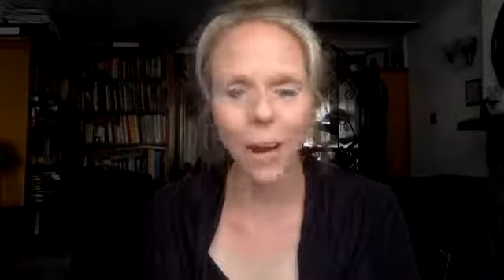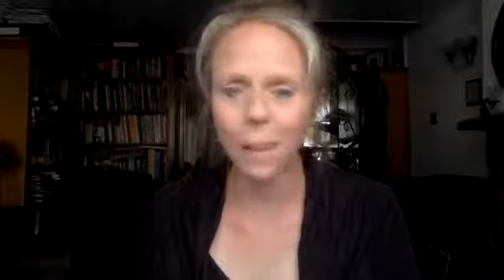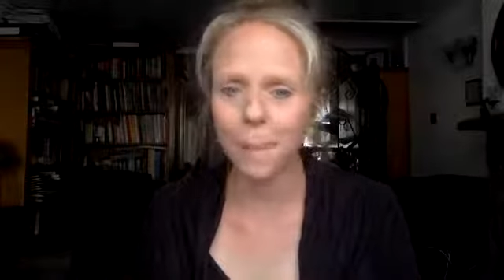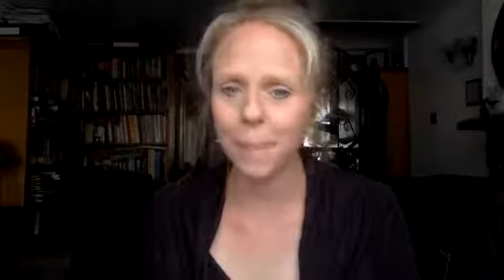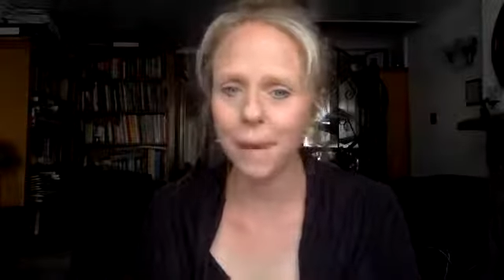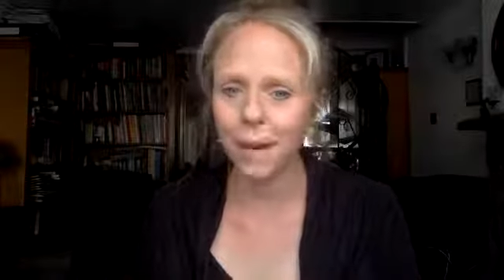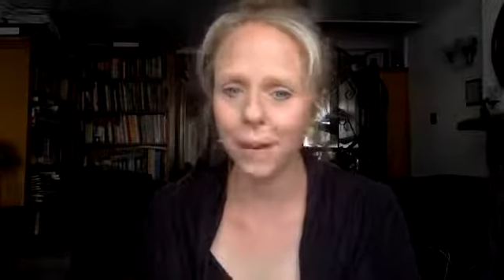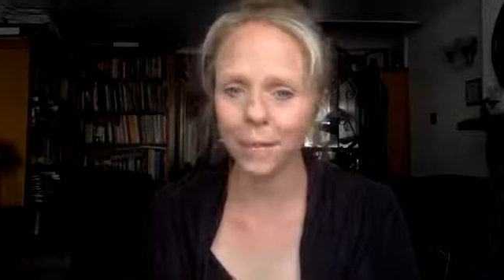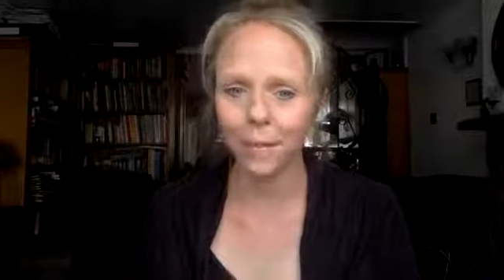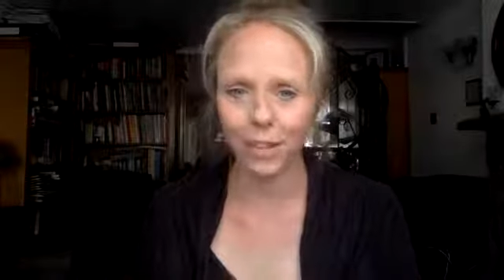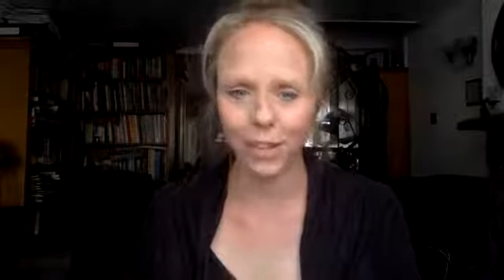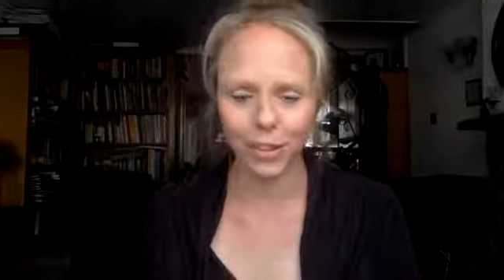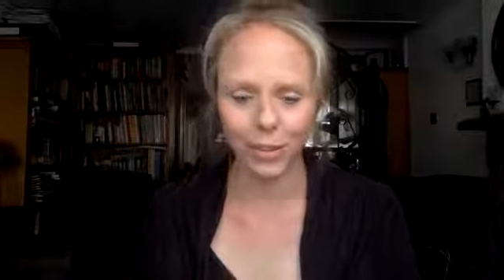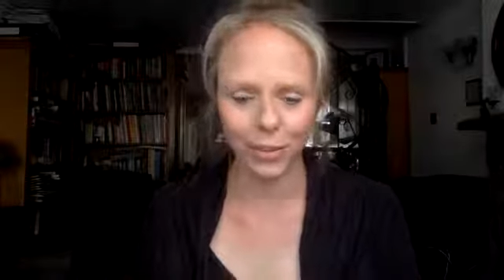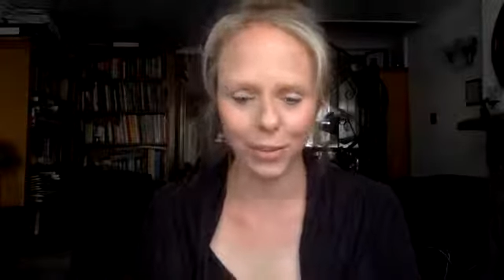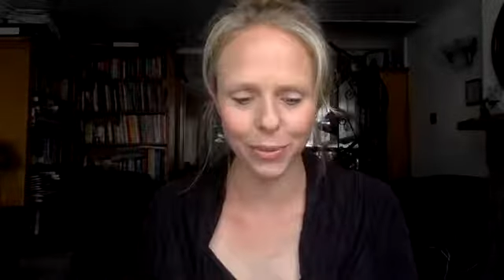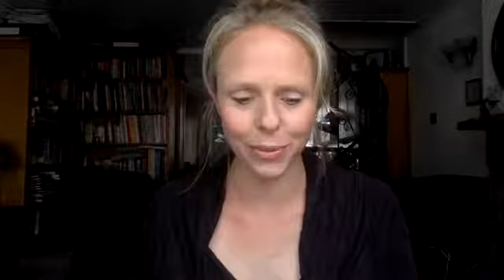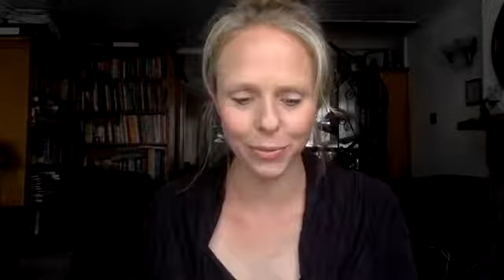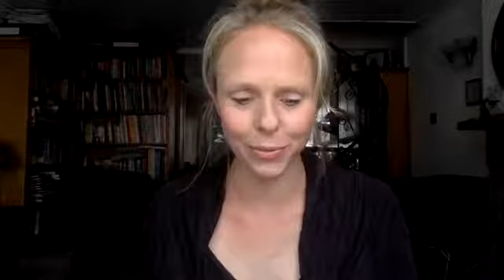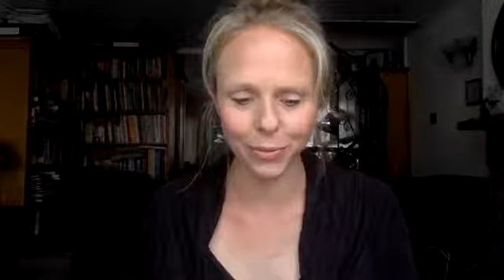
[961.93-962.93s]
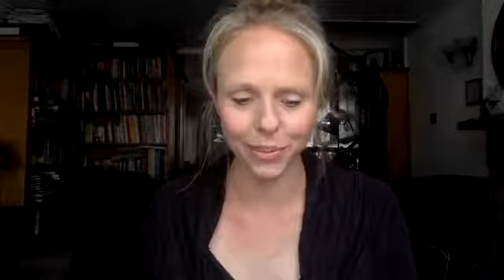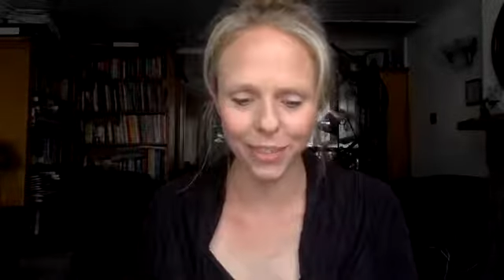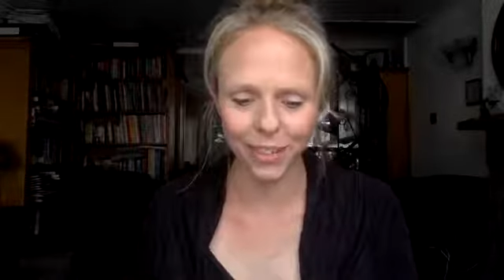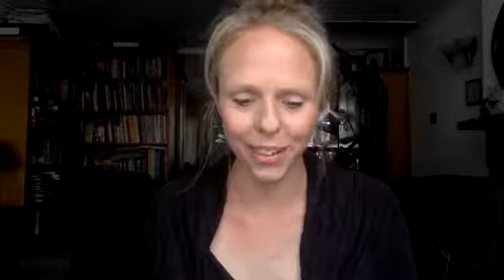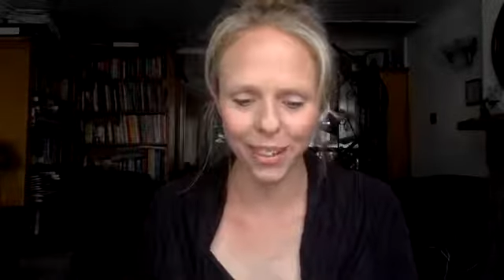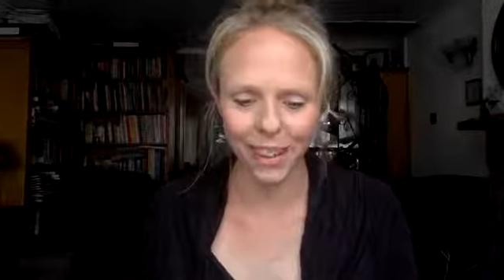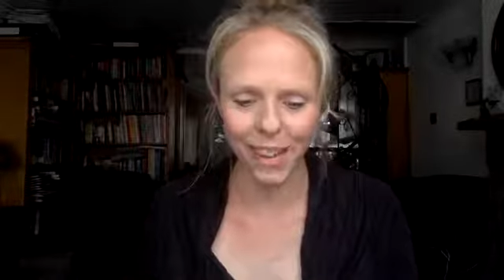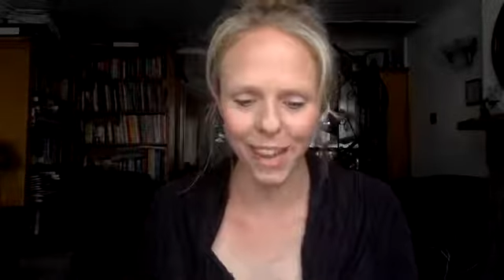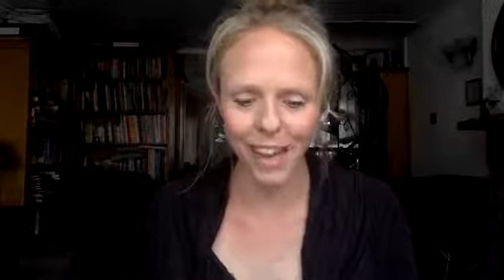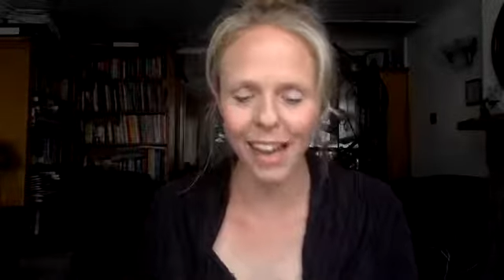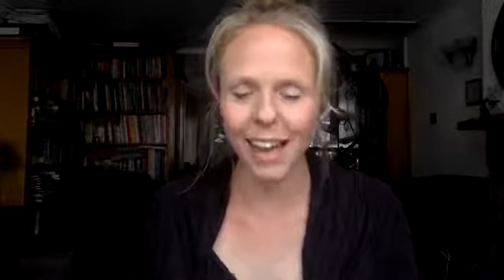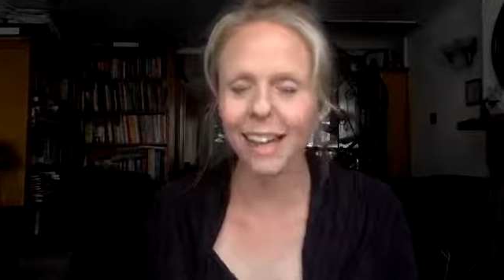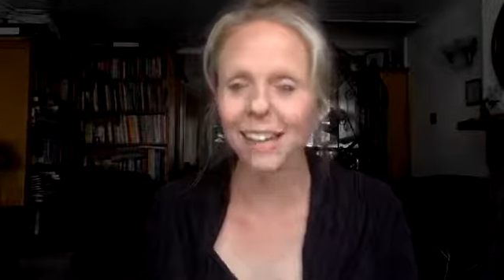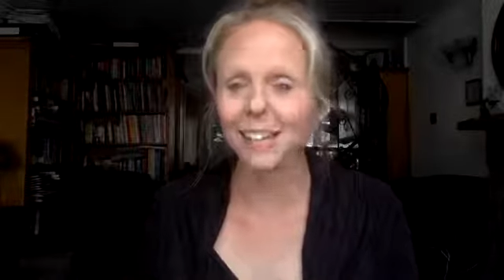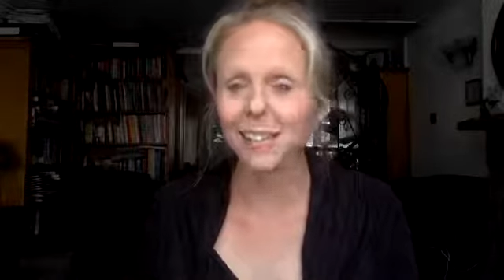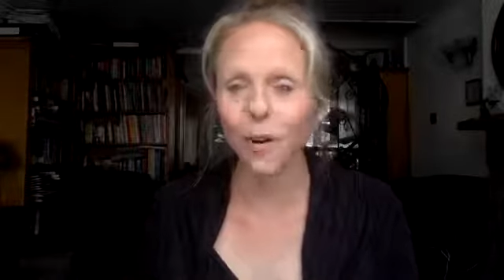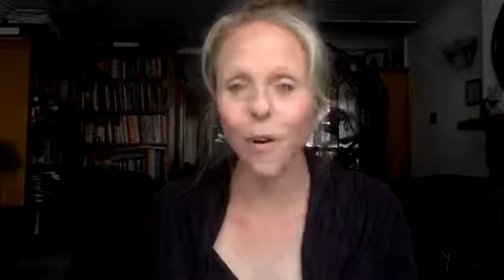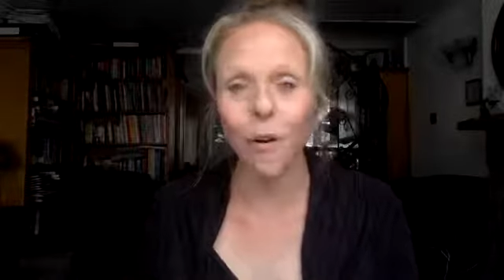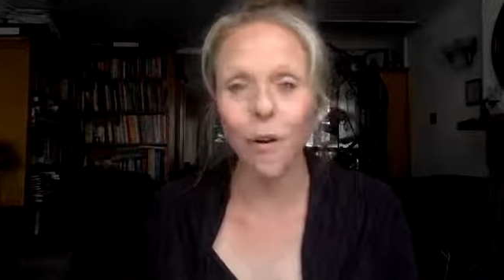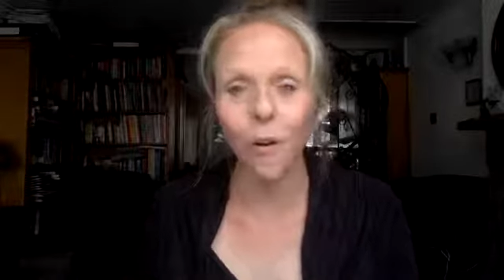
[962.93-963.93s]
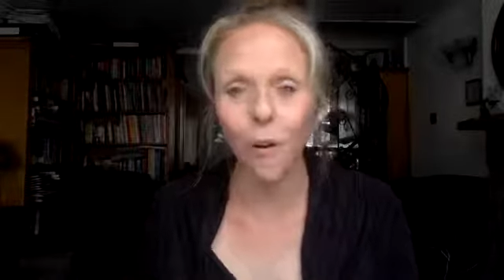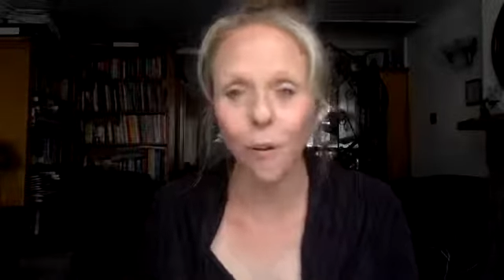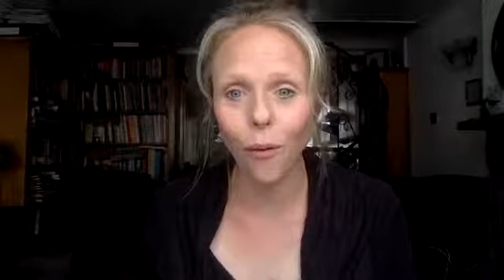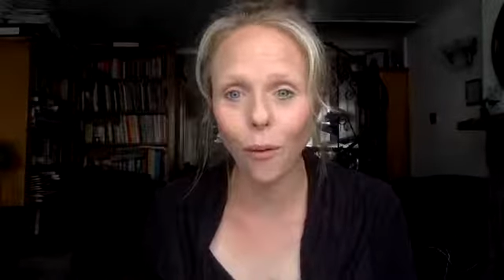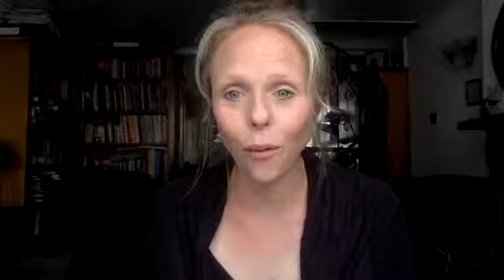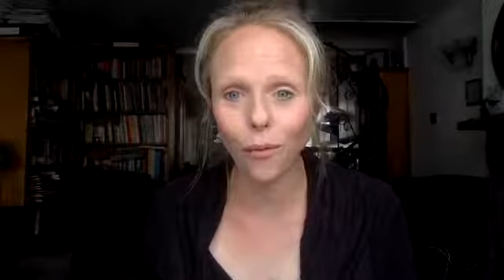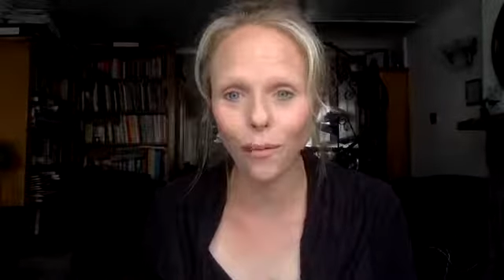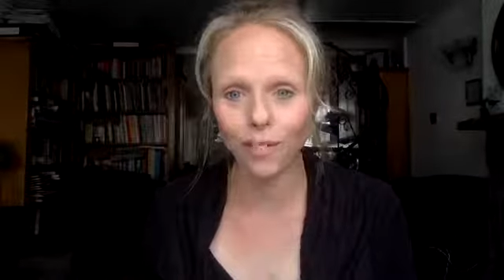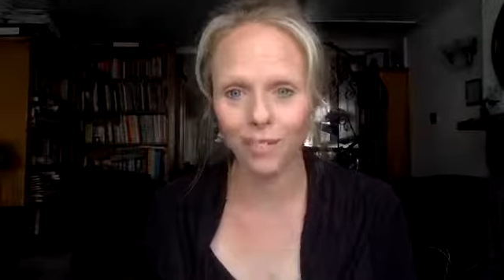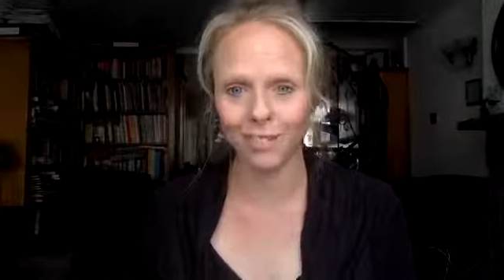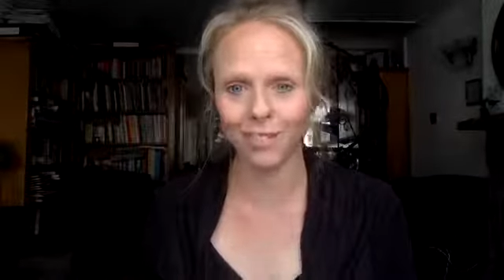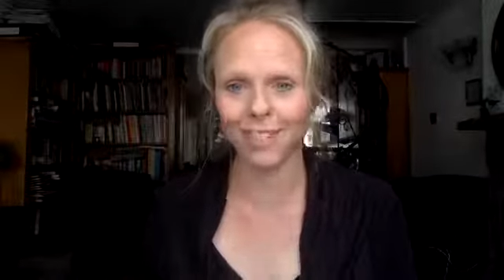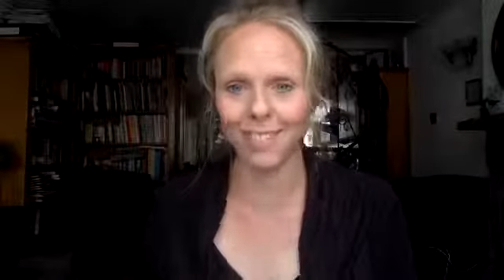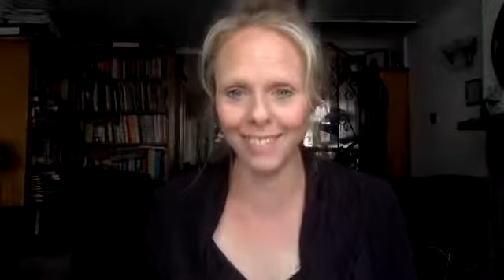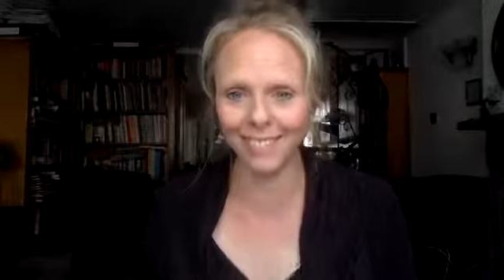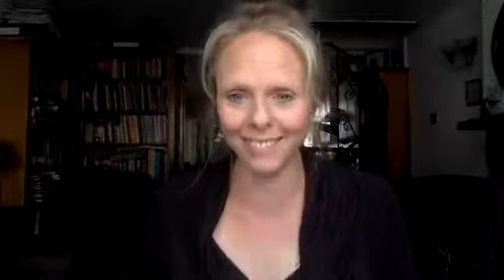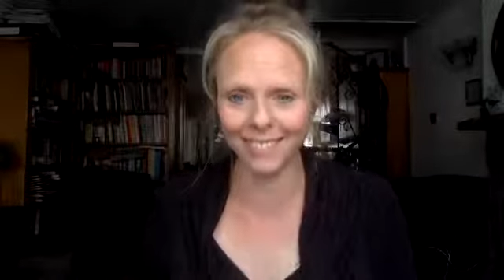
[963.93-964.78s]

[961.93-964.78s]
about you at all.